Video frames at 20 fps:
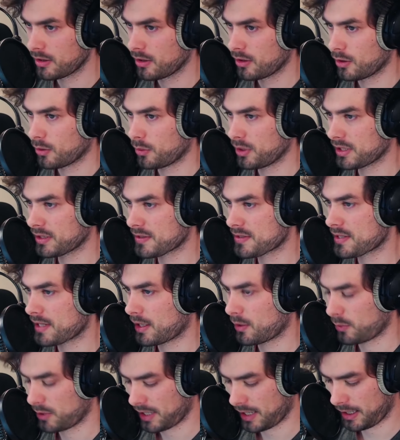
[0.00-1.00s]
We could
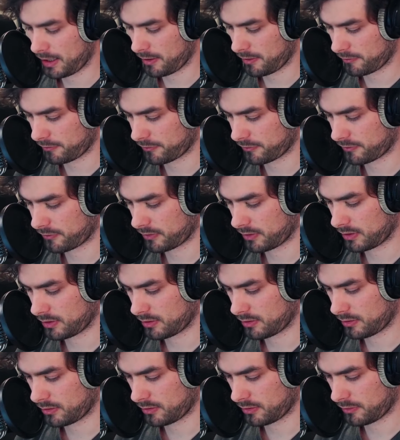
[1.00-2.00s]
say we have
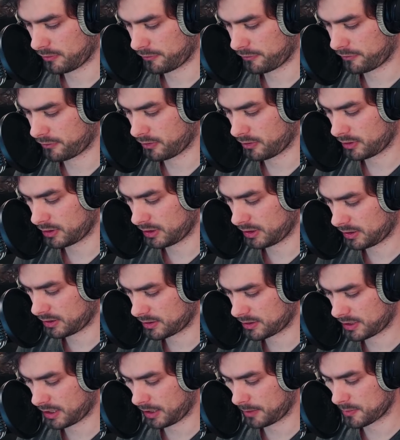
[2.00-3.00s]
40
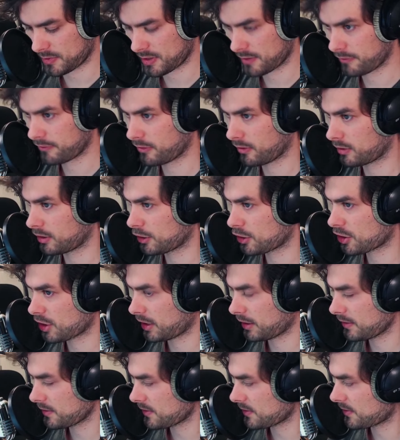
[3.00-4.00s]
times 40
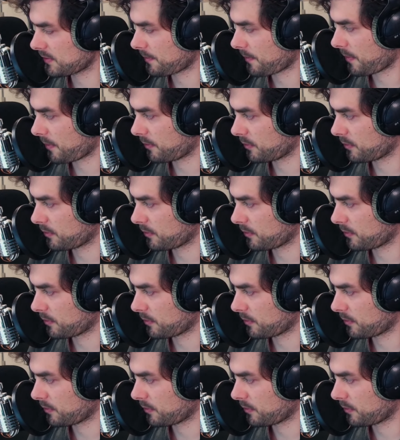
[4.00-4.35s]
chunks,